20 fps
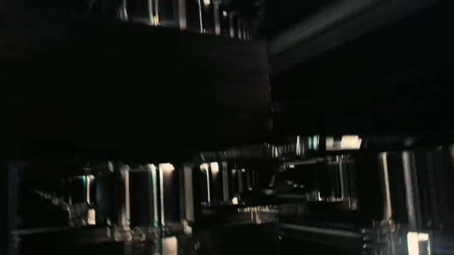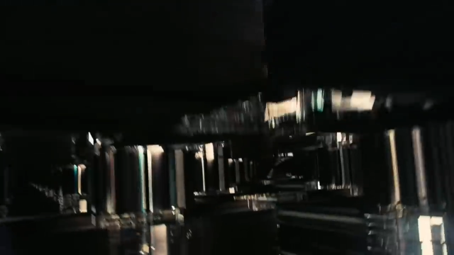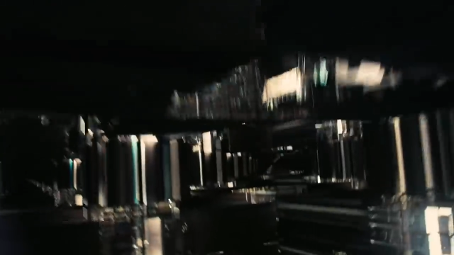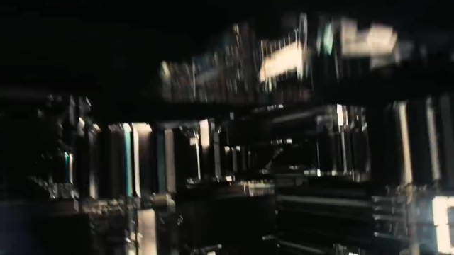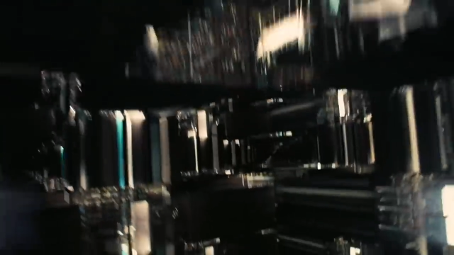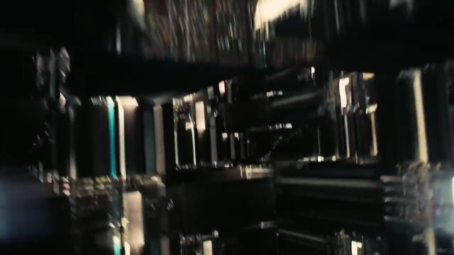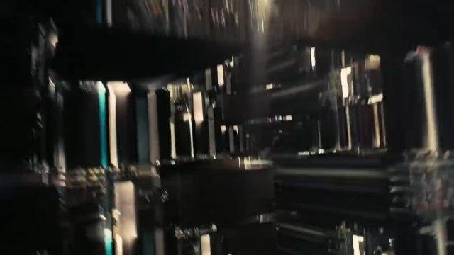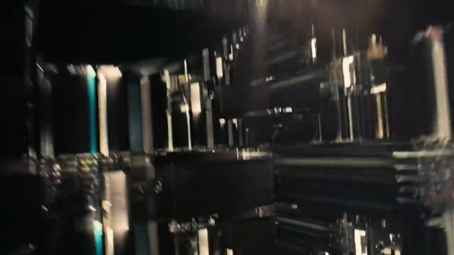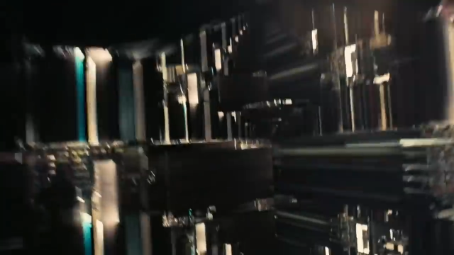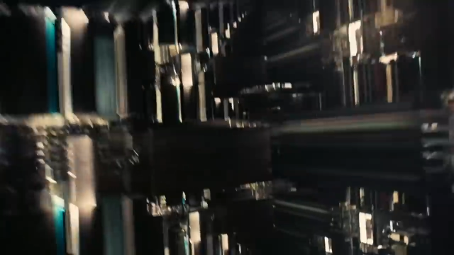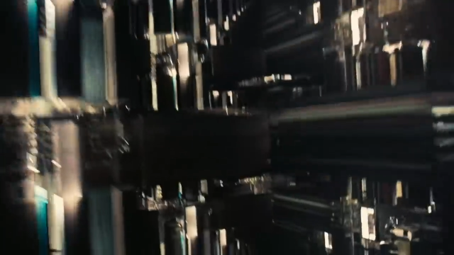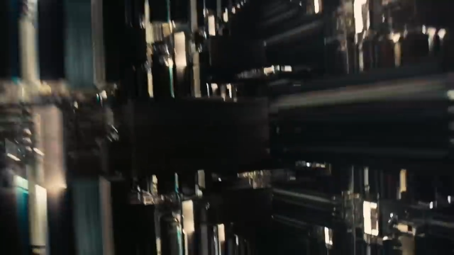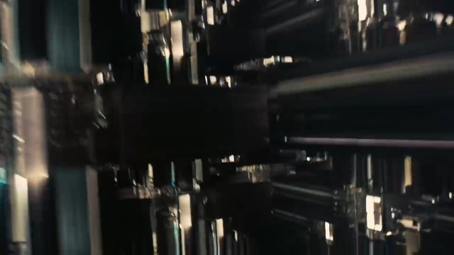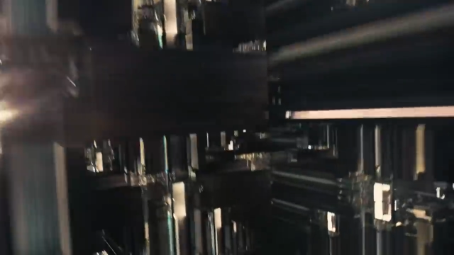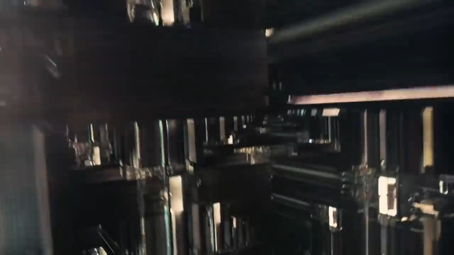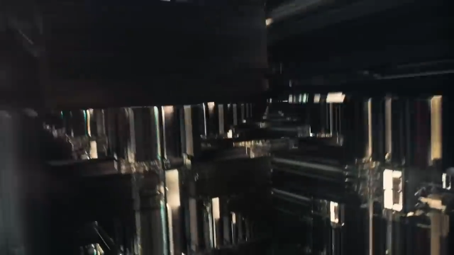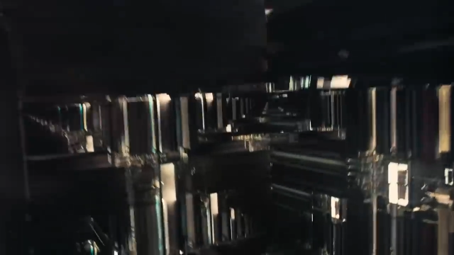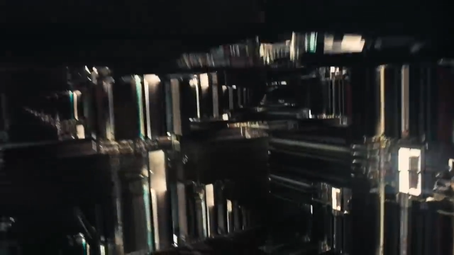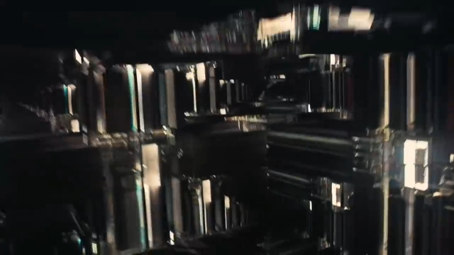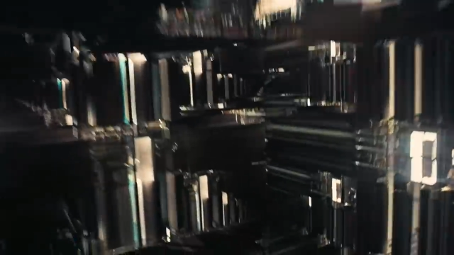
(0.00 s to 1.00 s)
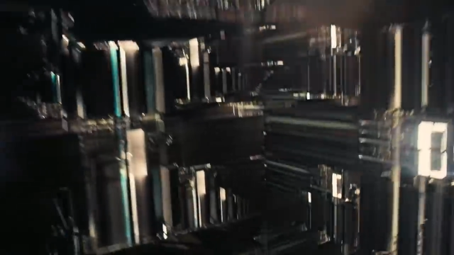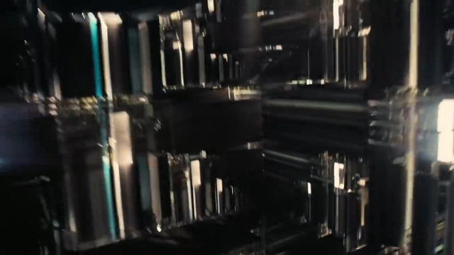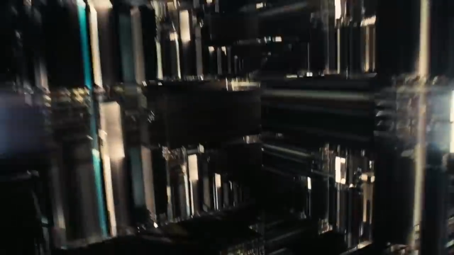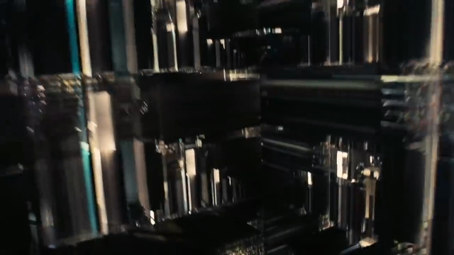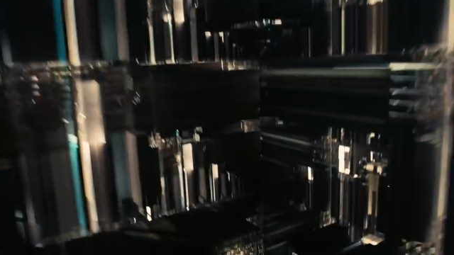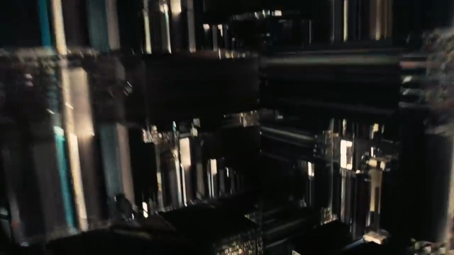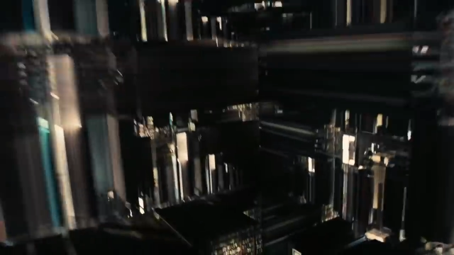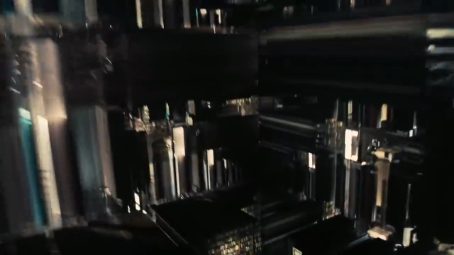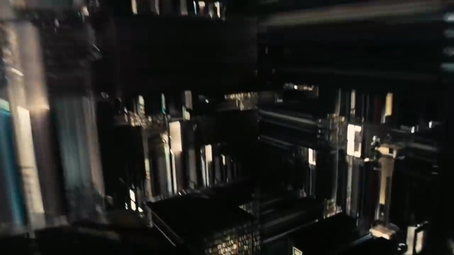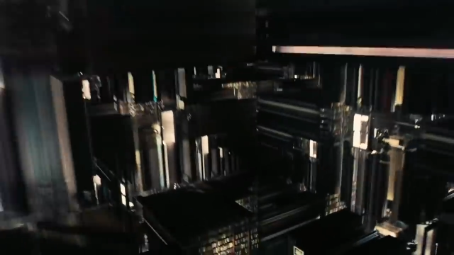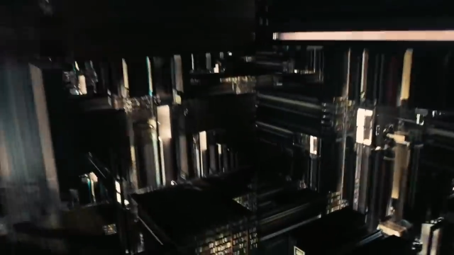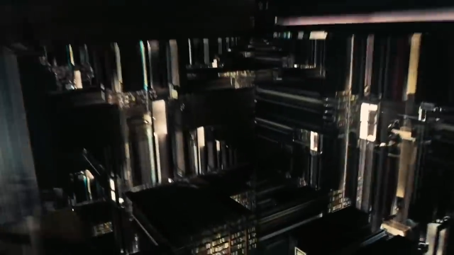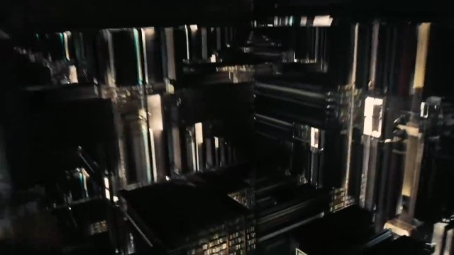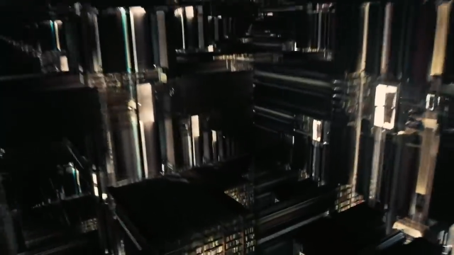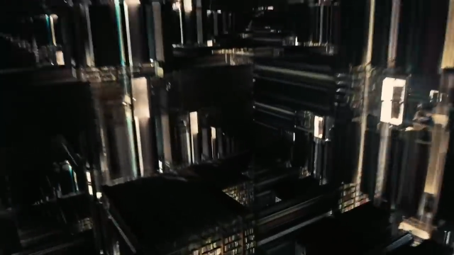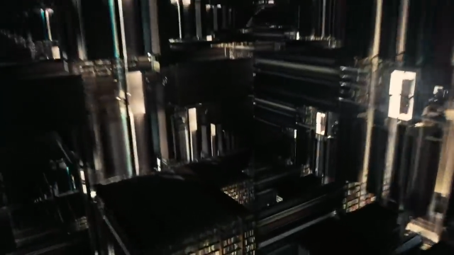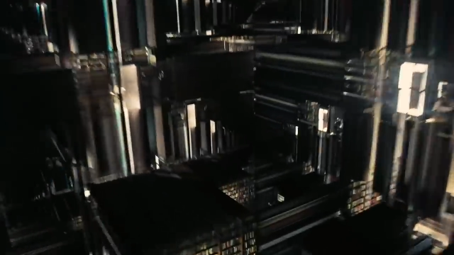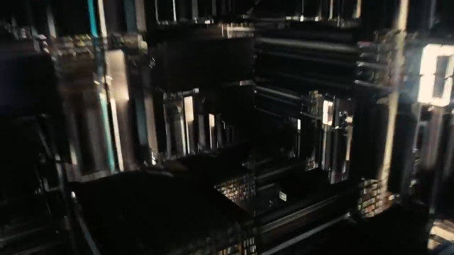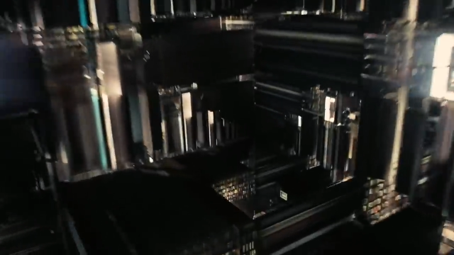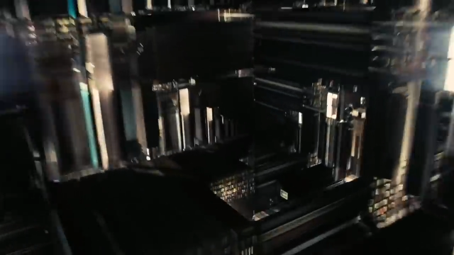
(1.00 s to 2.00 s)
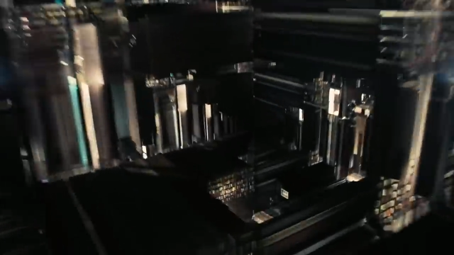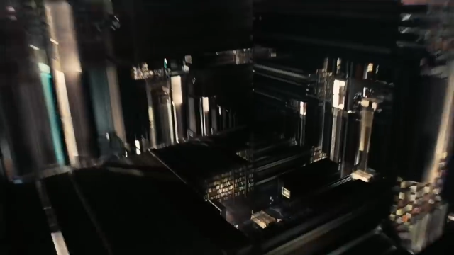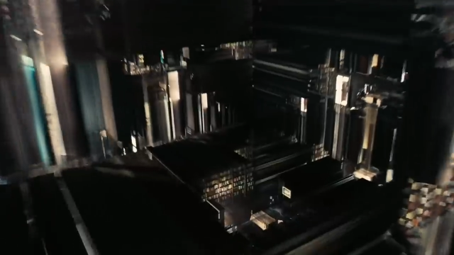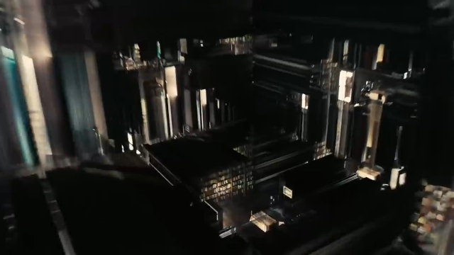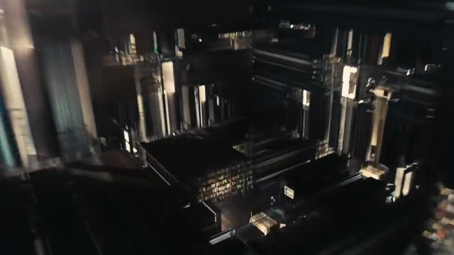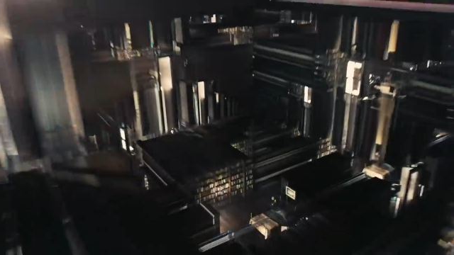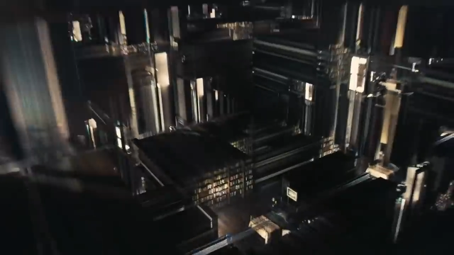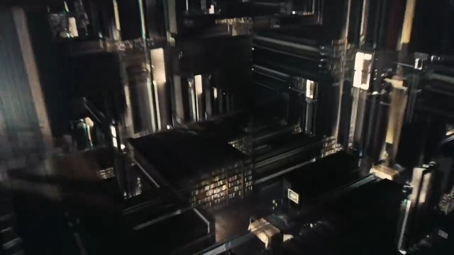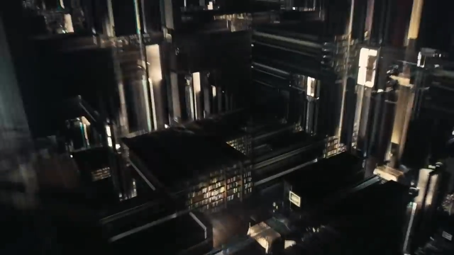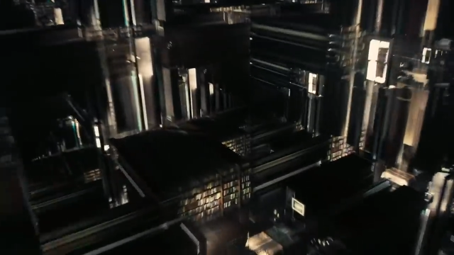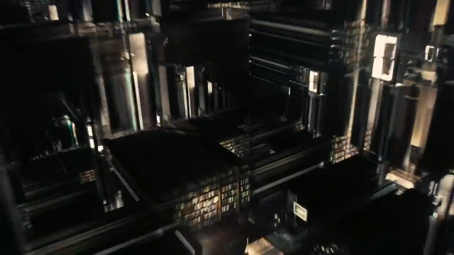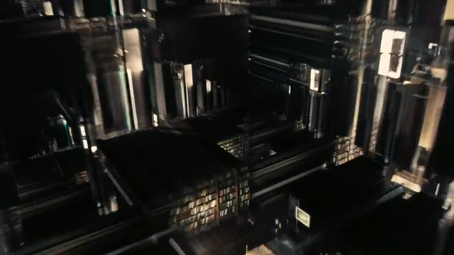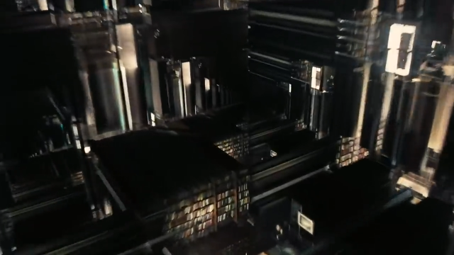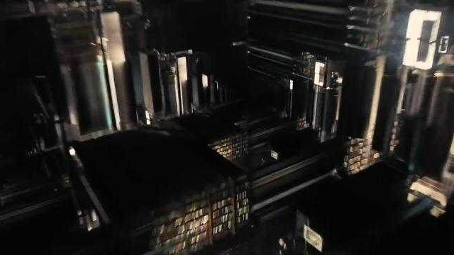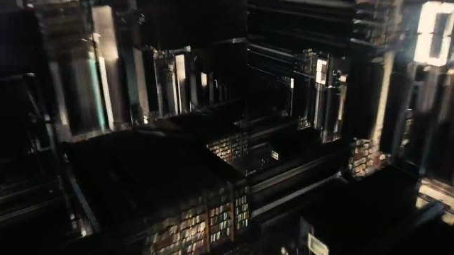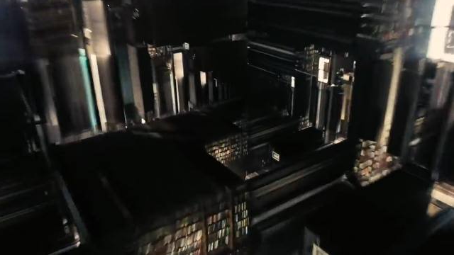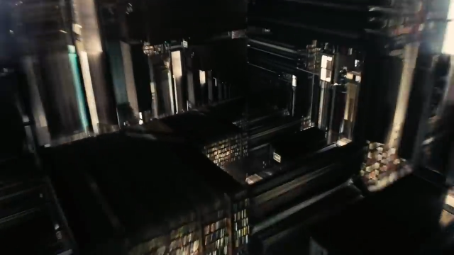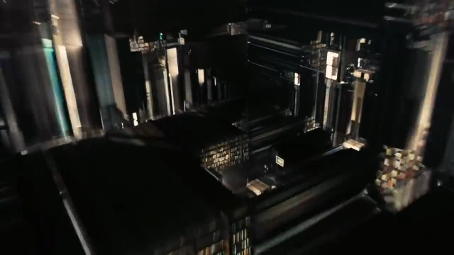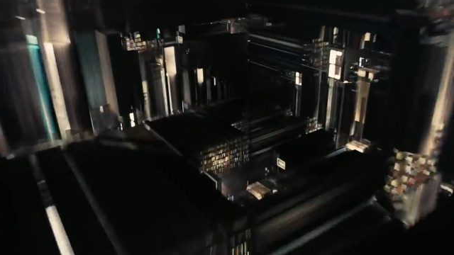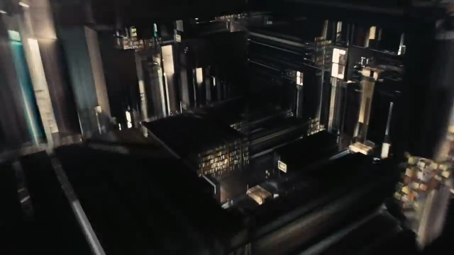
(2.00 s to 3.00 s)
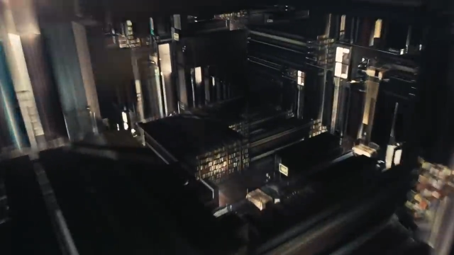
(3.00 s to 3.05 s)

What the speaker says: [unreadable: no face in view]